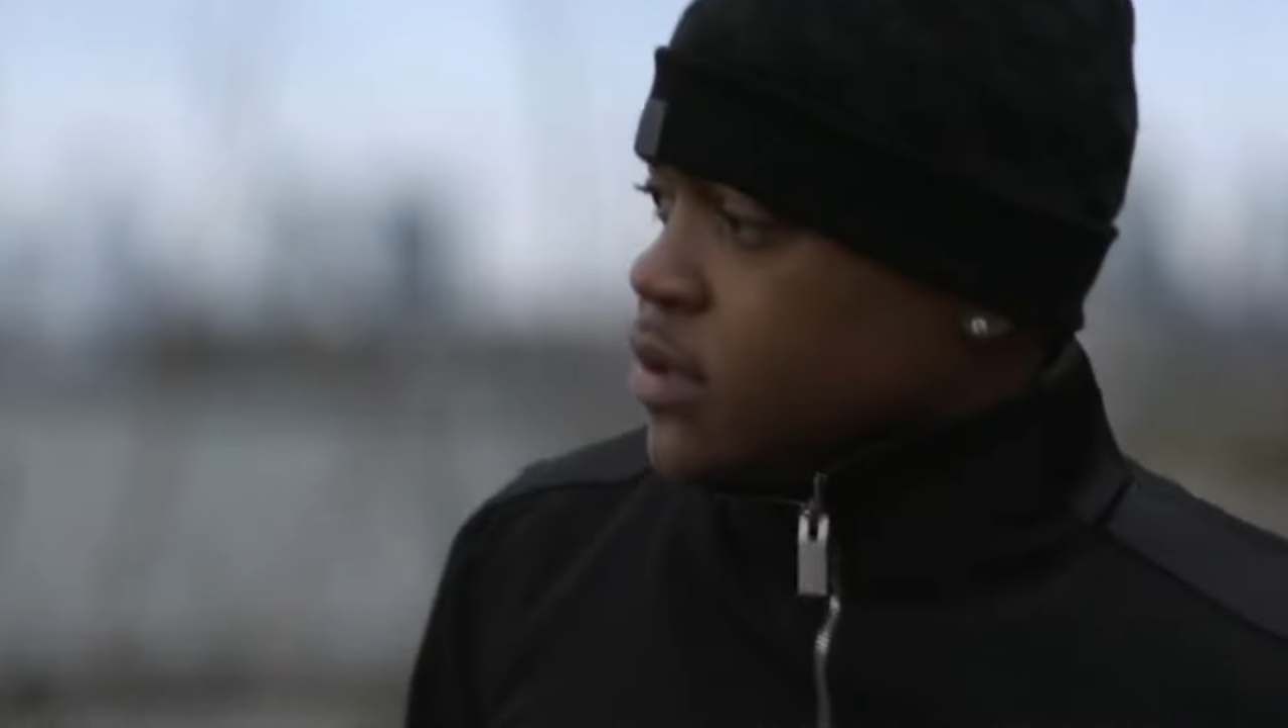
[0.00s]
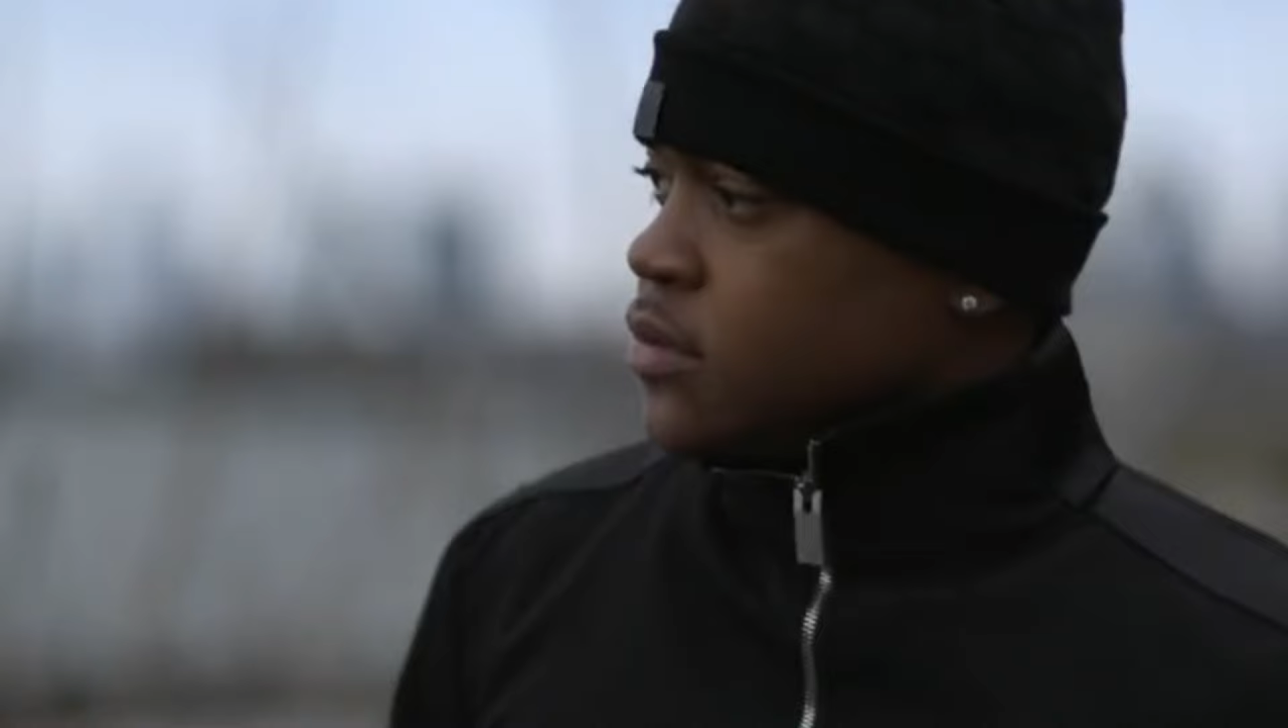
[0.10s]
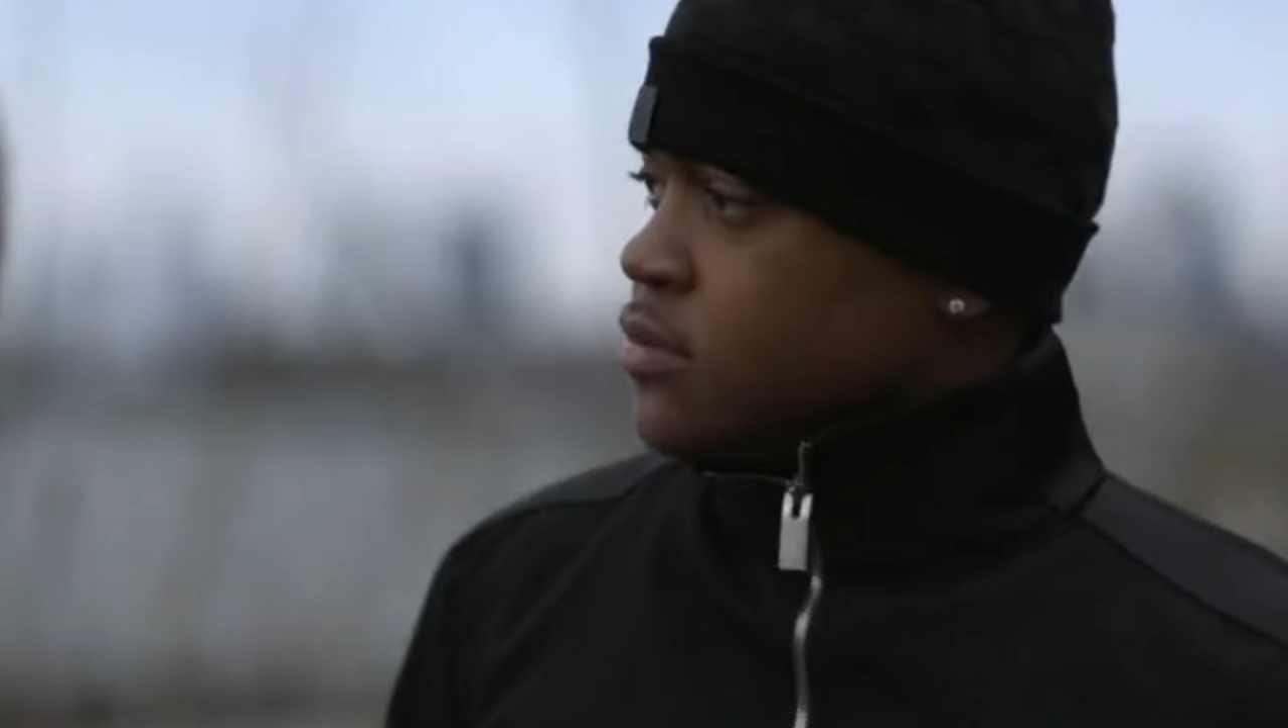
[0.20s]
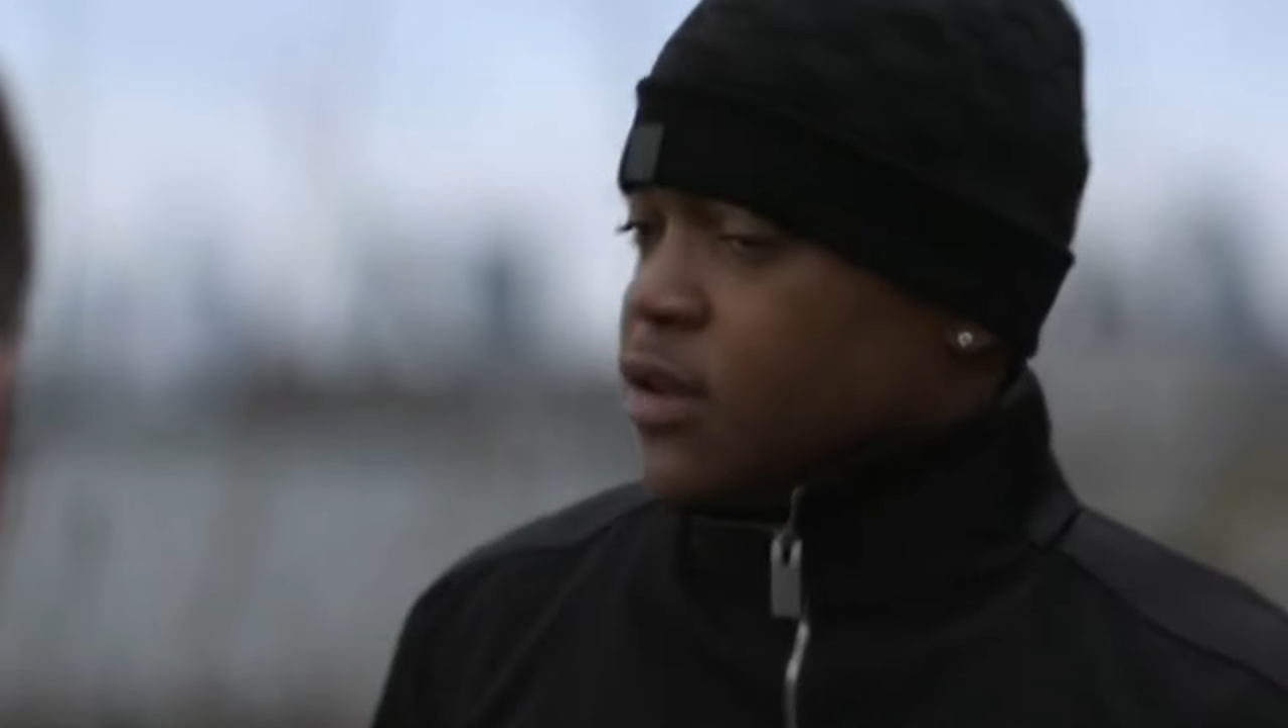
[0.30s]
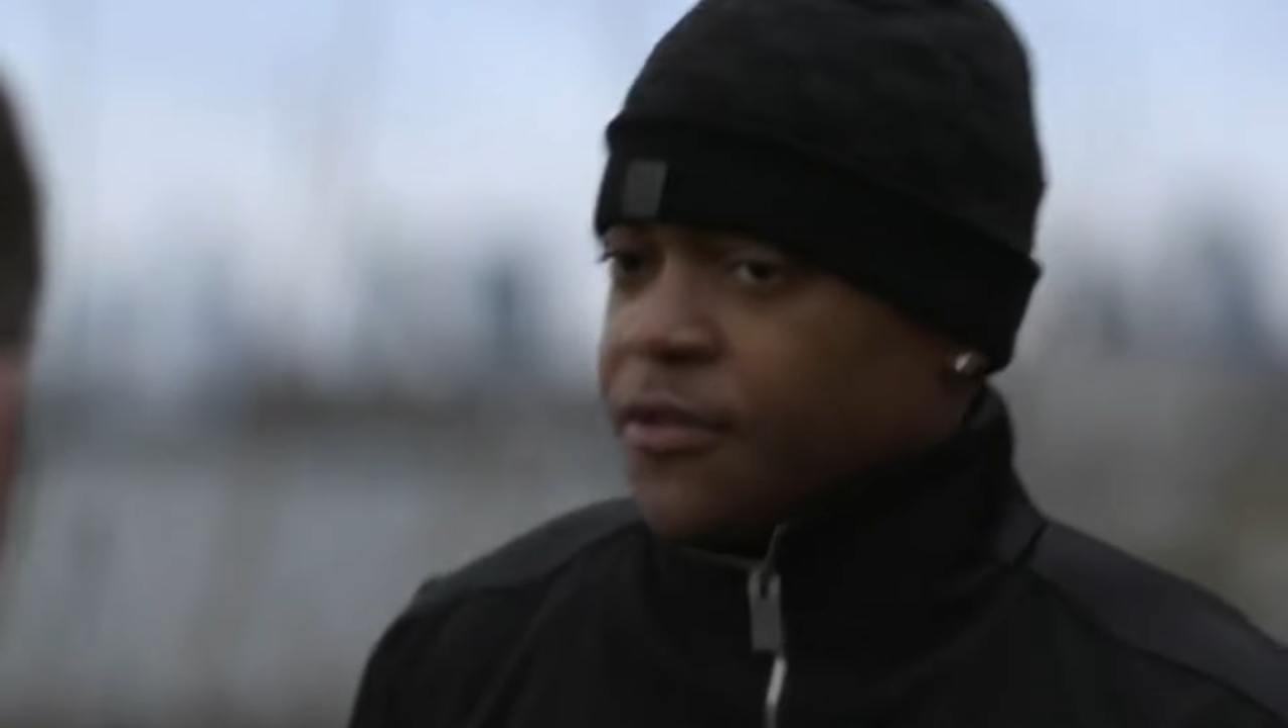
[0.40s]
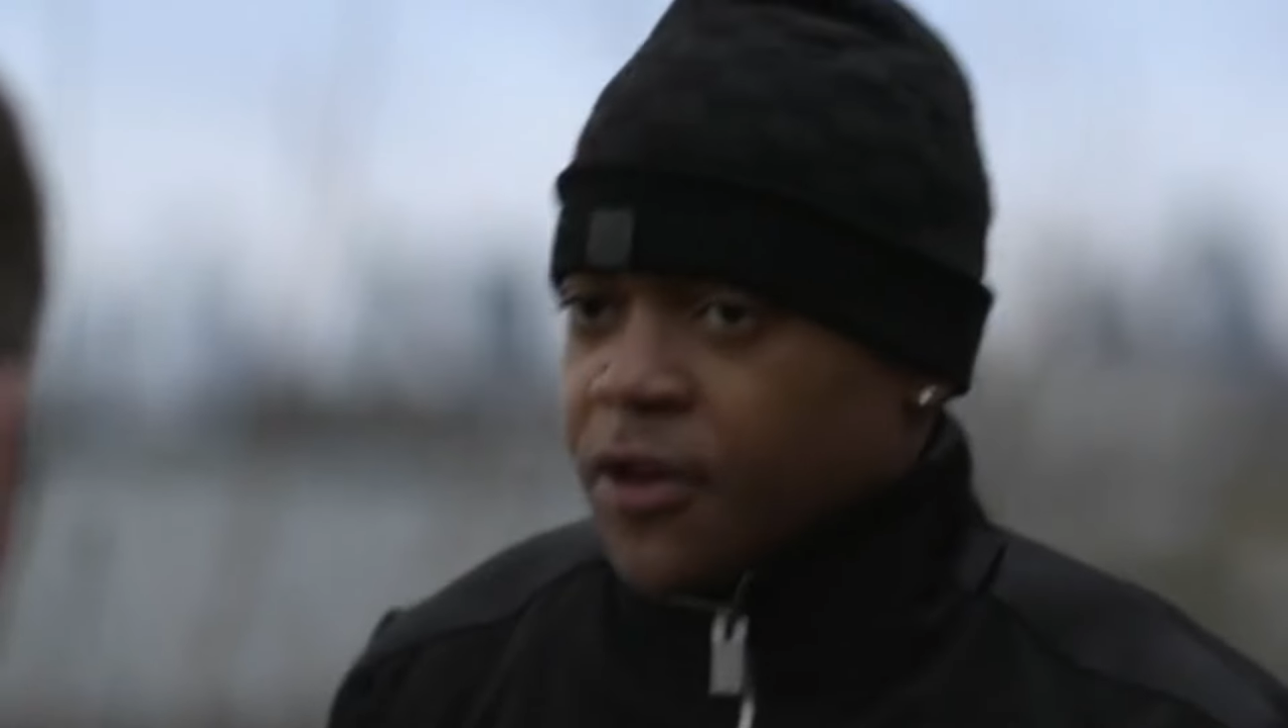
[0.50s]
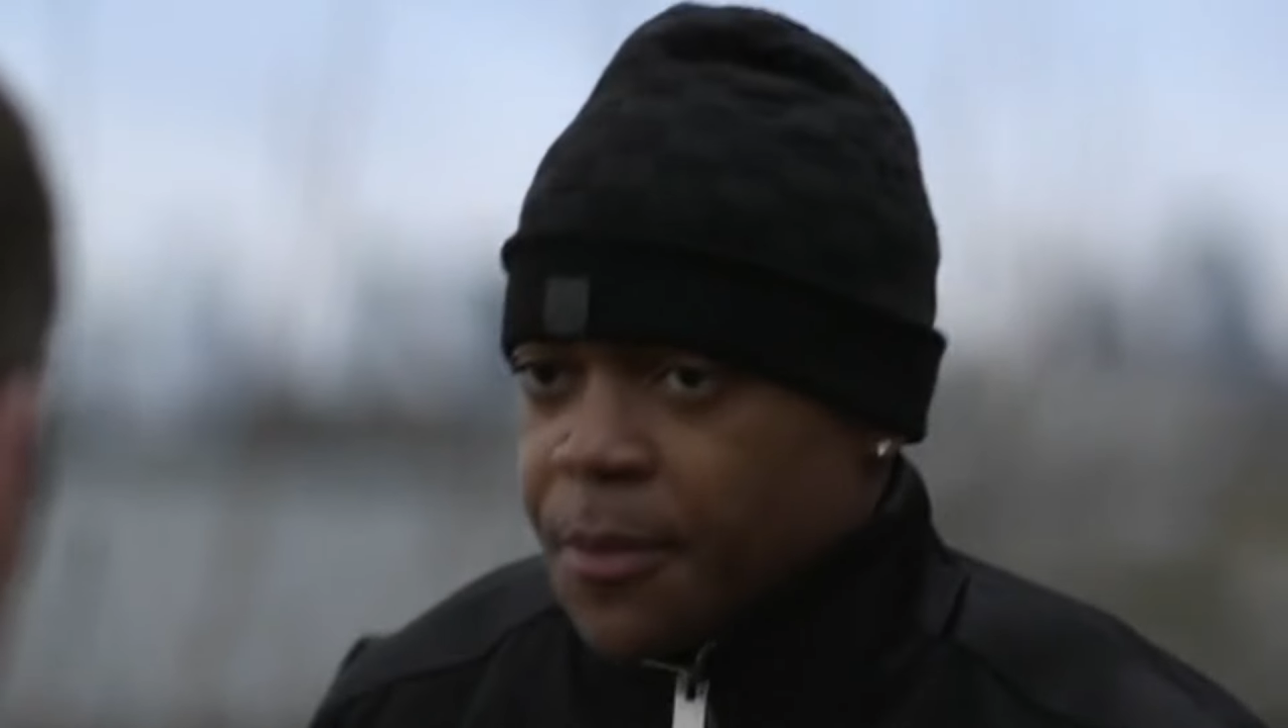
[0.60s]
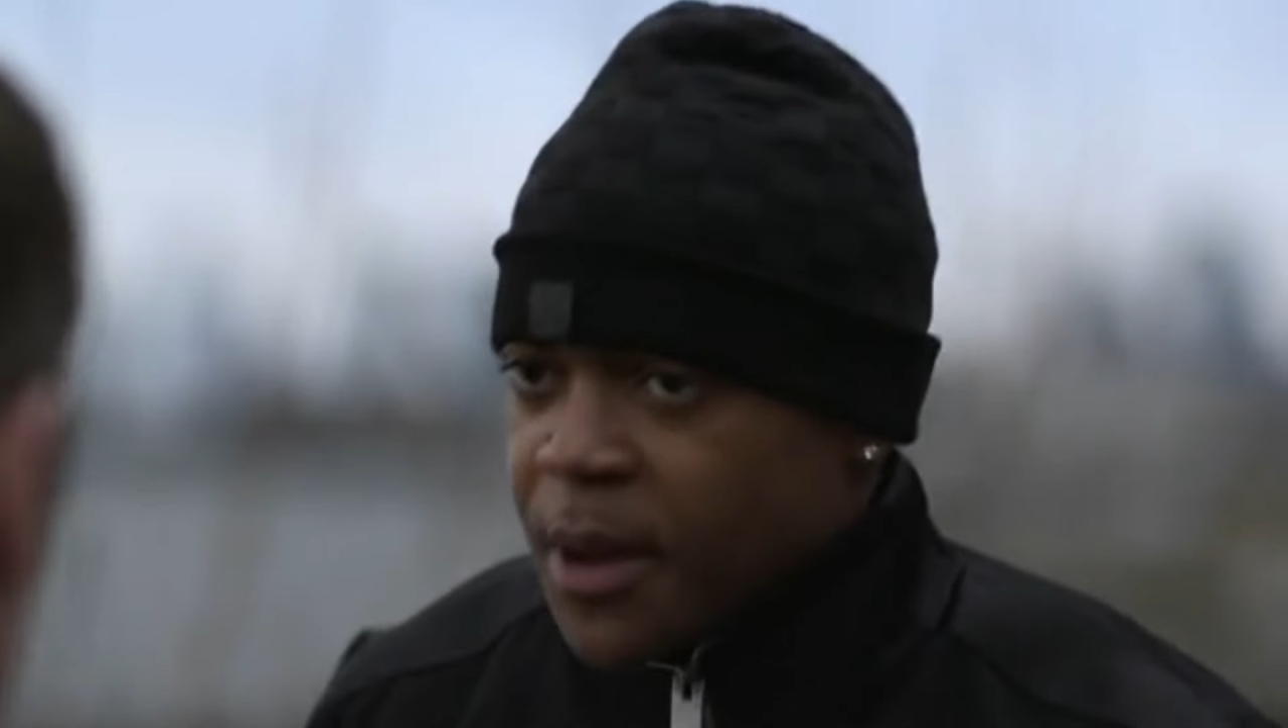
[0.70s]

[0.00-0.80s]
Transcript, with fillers: others.